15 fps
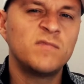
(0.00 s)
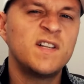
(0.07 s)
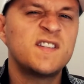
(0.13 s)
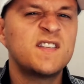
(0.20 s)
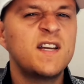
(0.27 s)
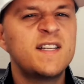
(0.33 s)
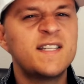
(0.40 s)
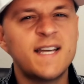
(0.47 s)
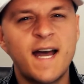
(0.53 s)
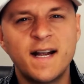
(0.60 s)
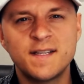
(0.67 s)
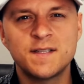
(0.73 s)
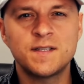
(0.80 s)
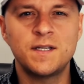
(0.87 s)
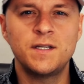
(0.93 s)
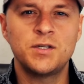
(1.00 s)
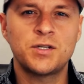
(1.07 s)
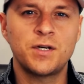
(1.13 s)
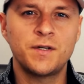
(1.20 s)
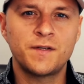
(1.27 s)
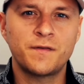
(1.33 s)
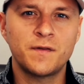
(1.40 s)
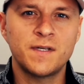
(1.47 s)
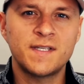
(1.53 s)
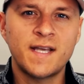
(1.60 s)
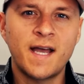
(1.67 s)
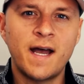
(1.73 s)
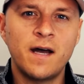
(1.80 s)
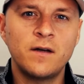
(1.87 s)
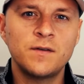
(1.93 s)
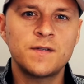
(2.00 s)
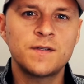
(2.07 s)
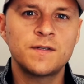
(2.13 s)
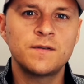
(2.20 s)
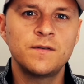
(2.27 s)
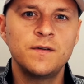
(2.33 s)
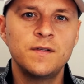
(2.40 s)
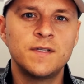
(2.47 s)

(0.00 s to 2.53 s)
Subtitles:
Let's say taxes and insurance for this house,